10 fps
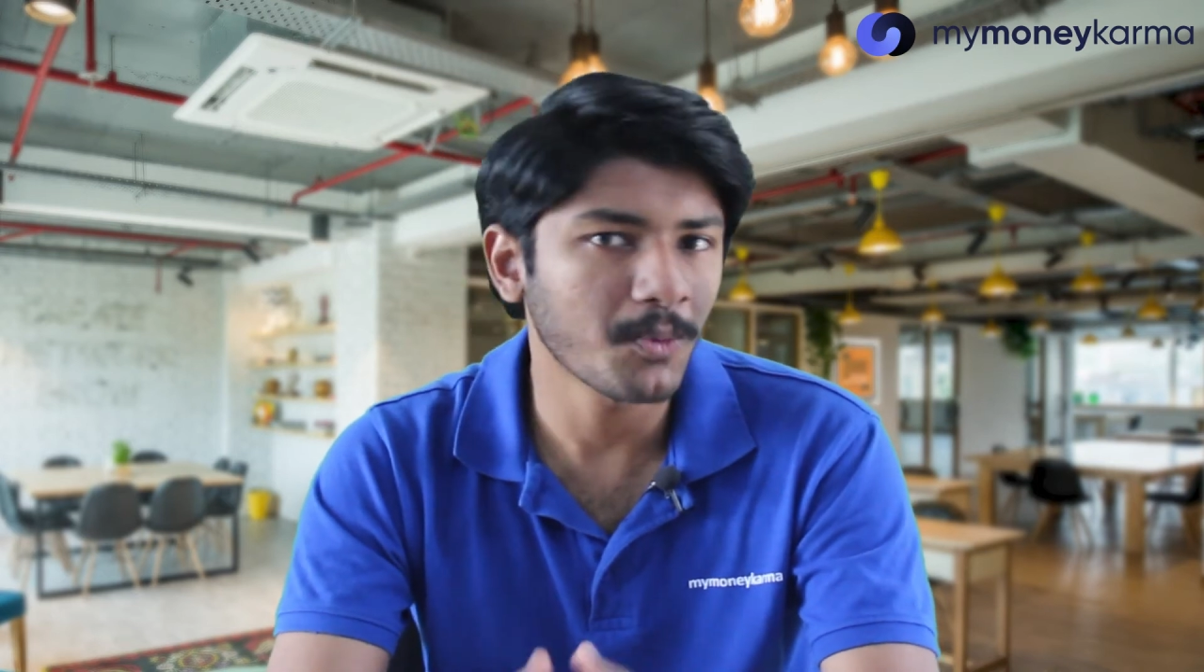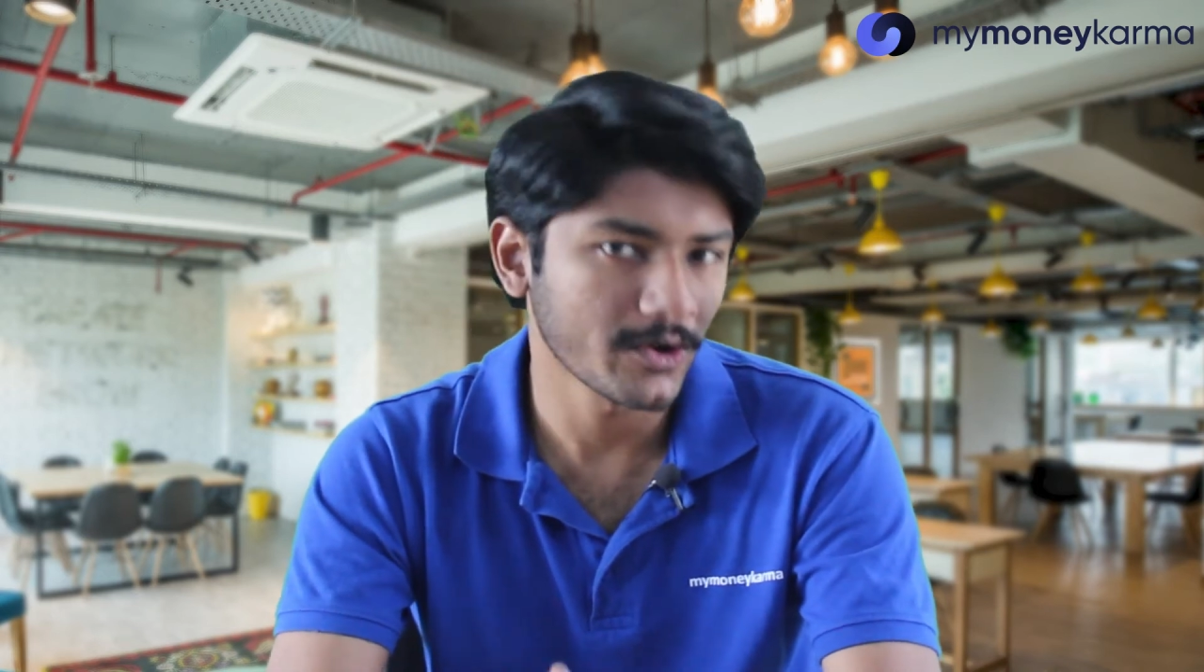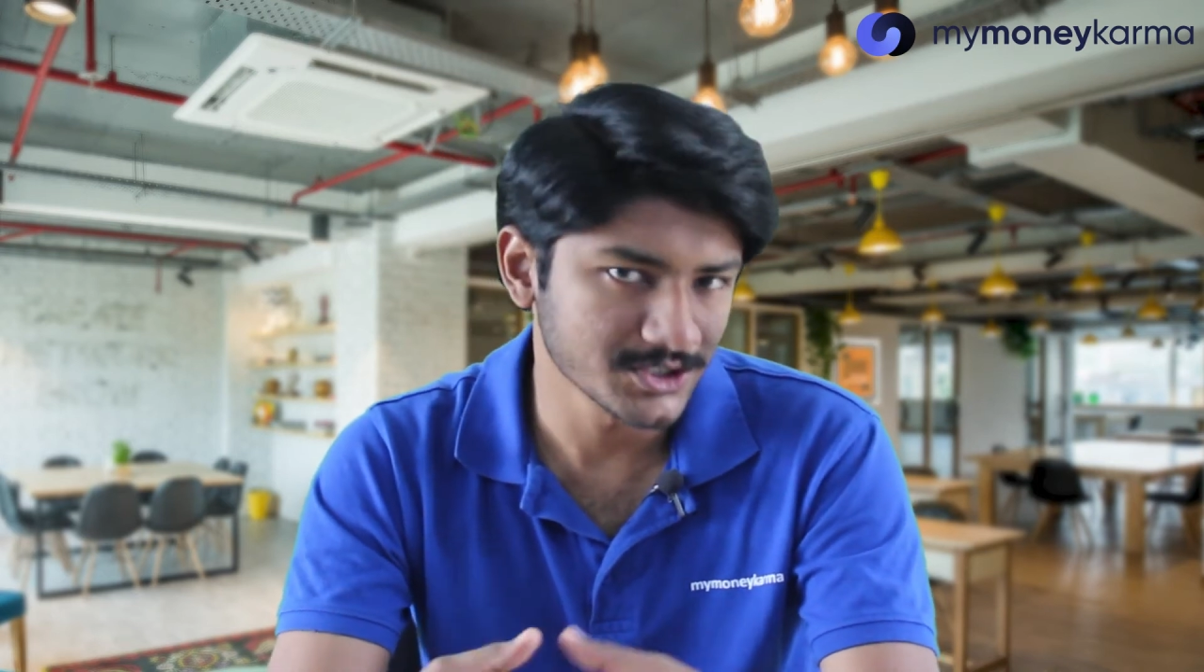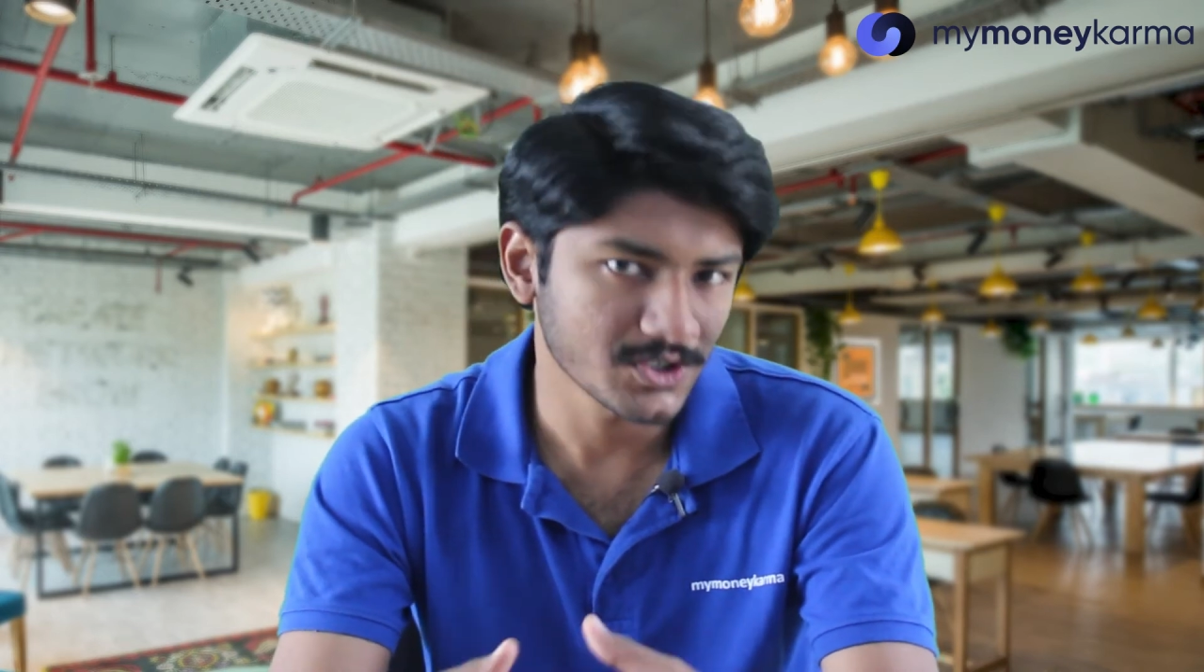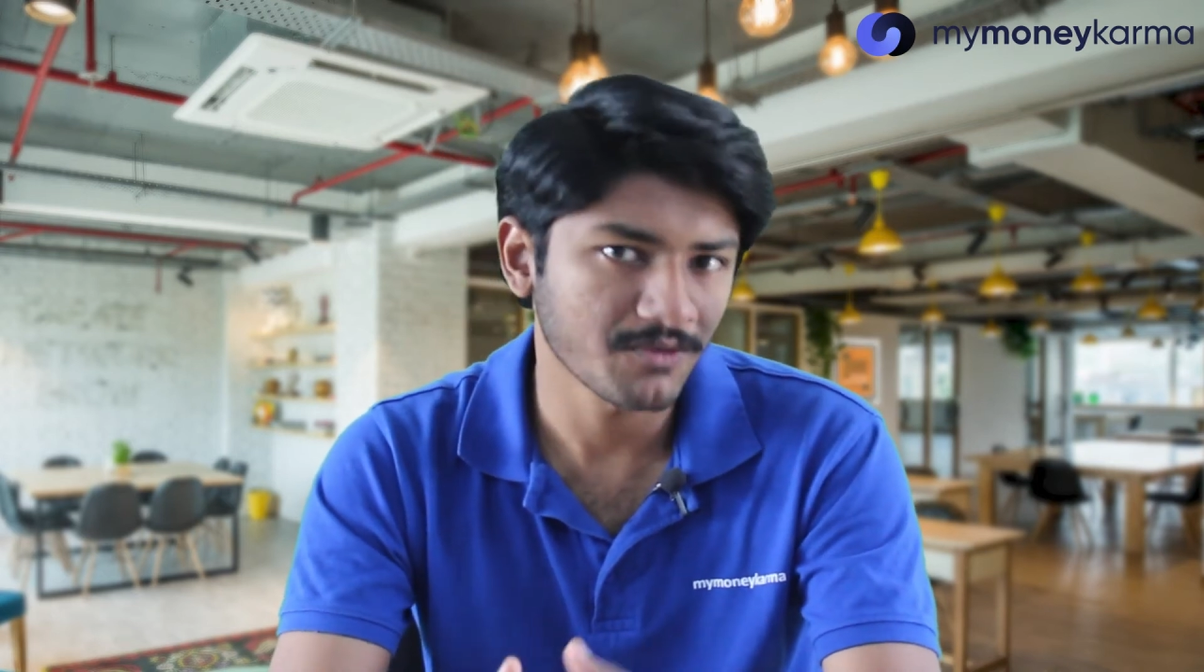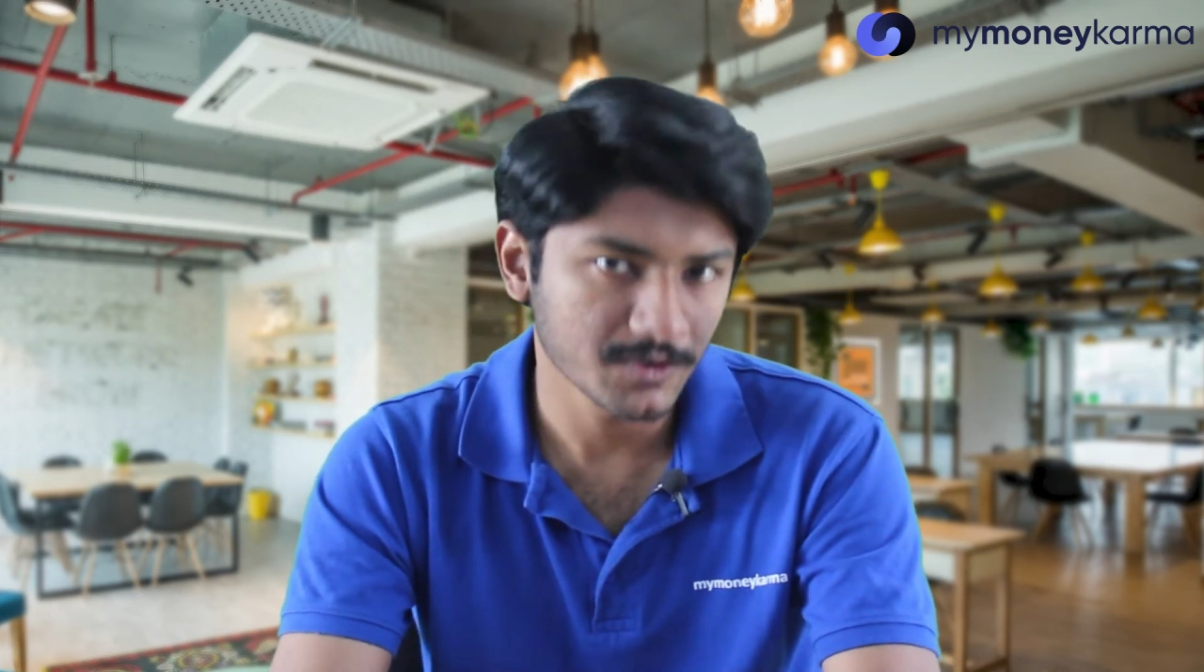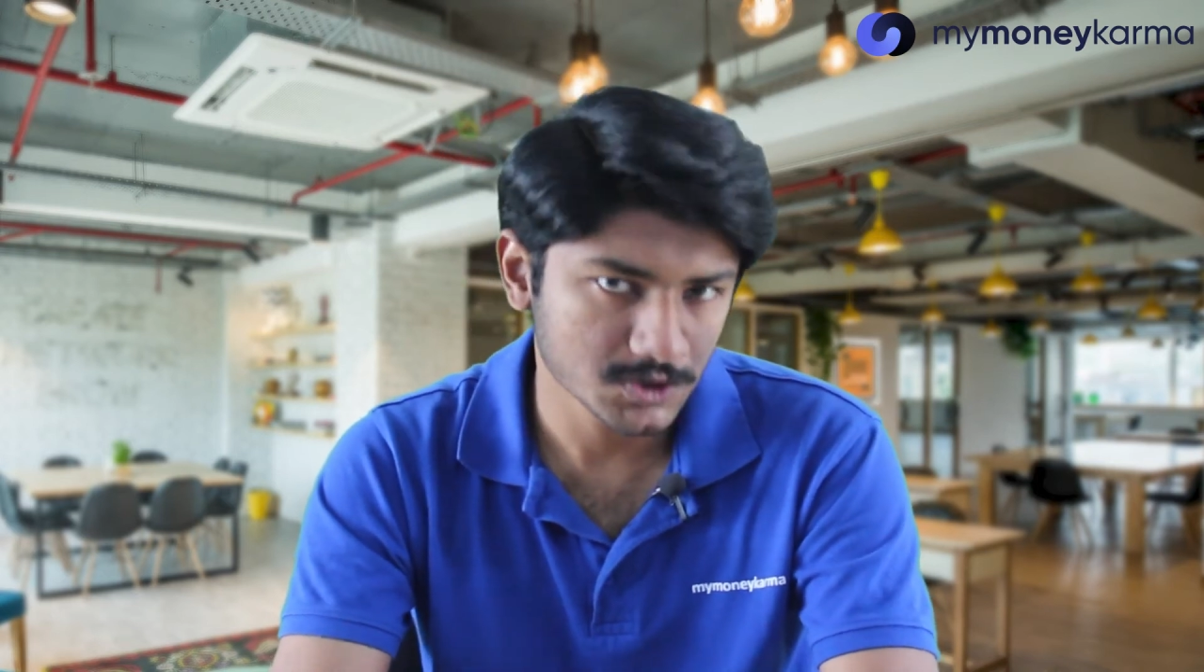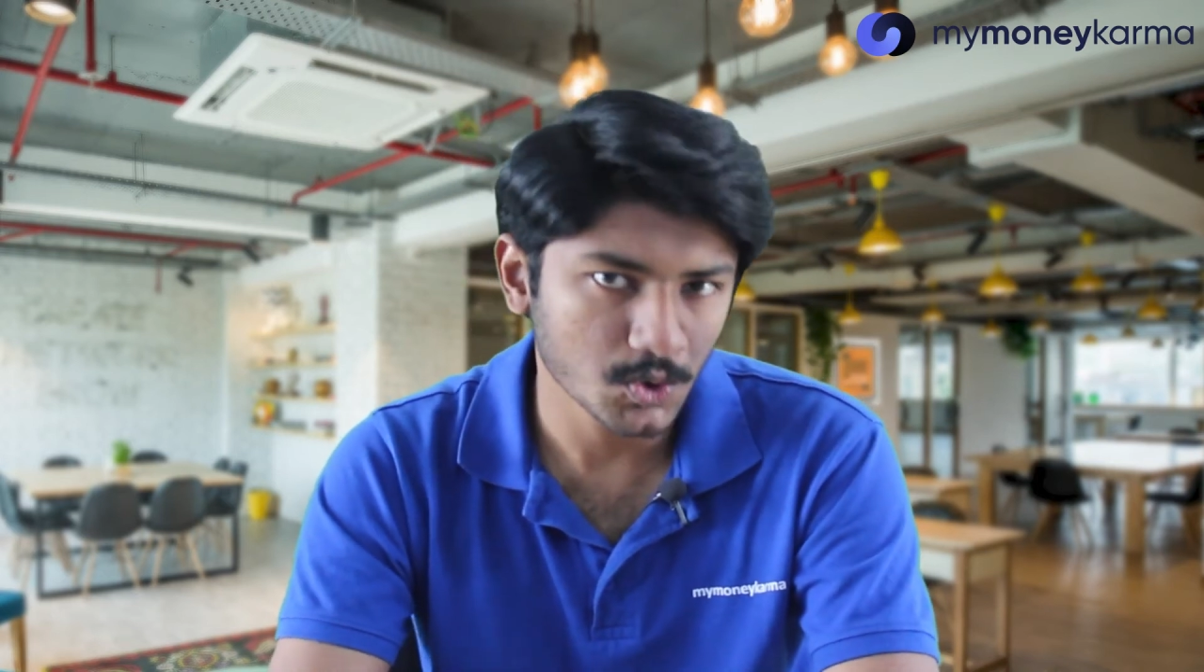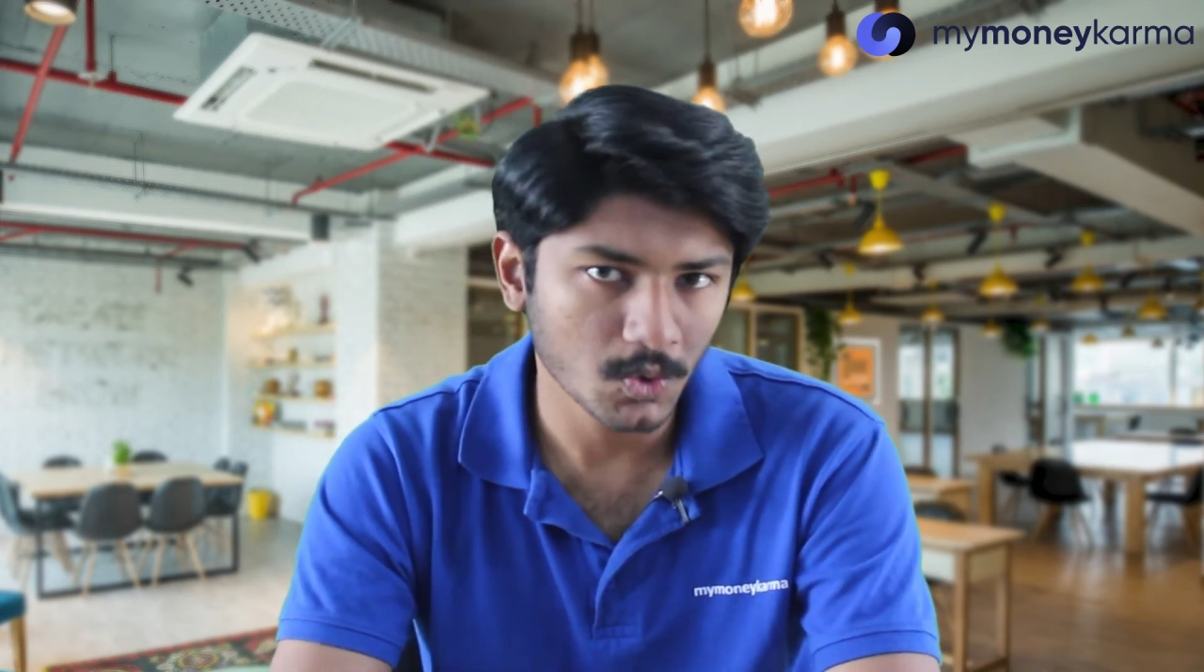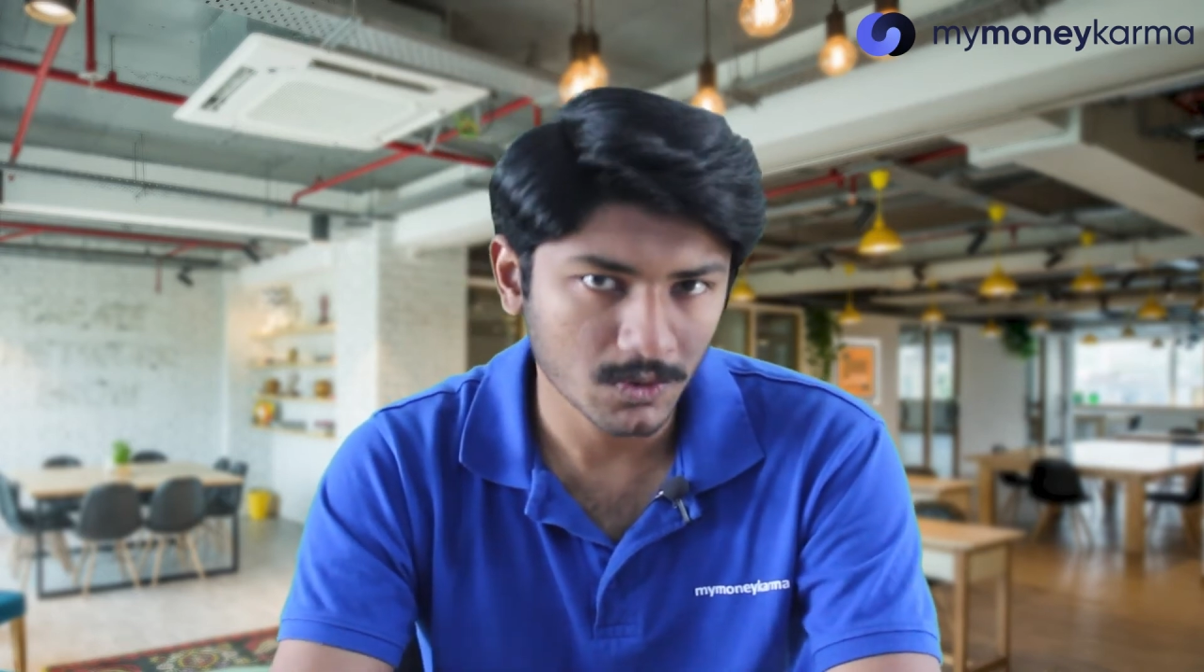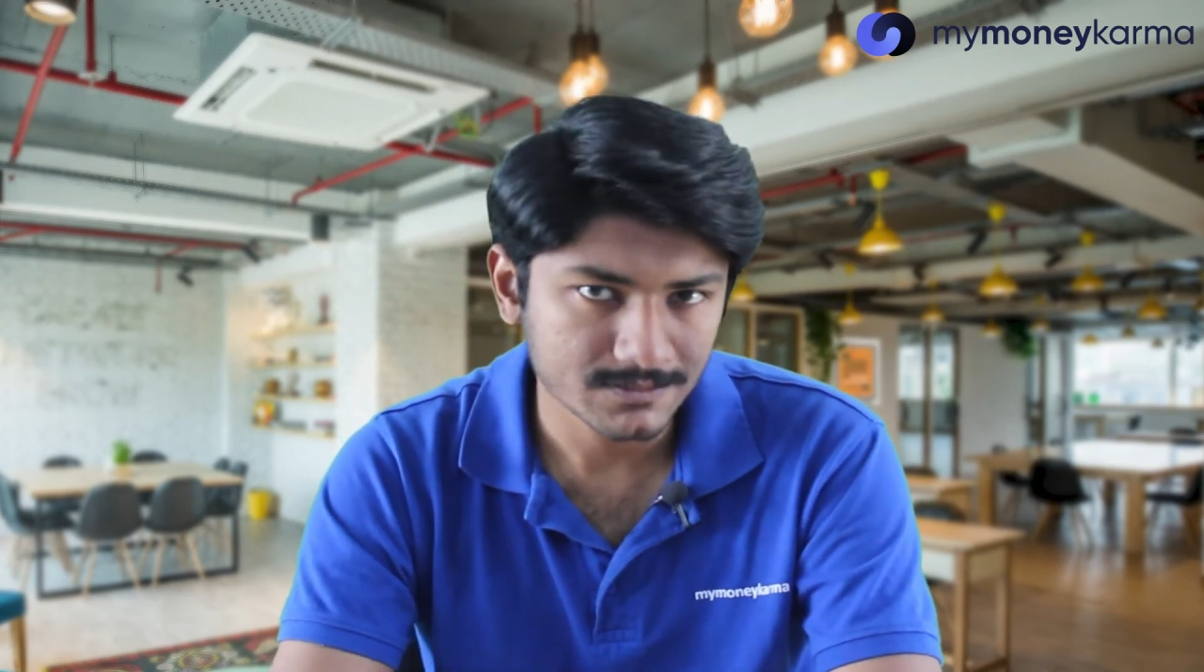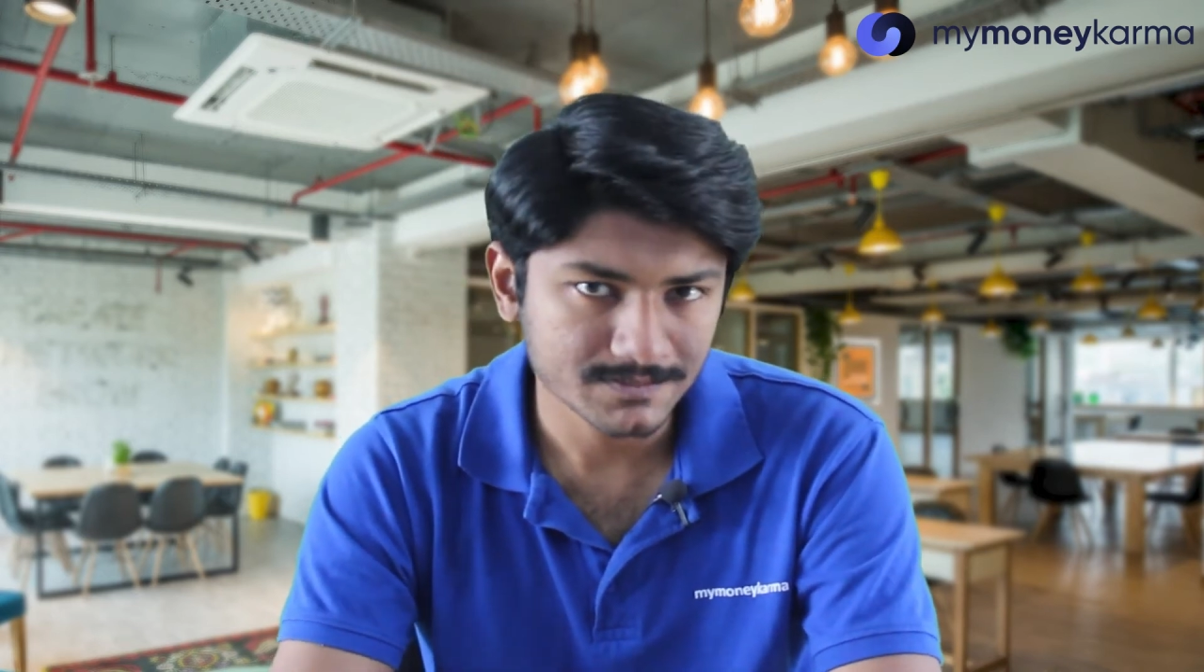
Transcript: points off your score.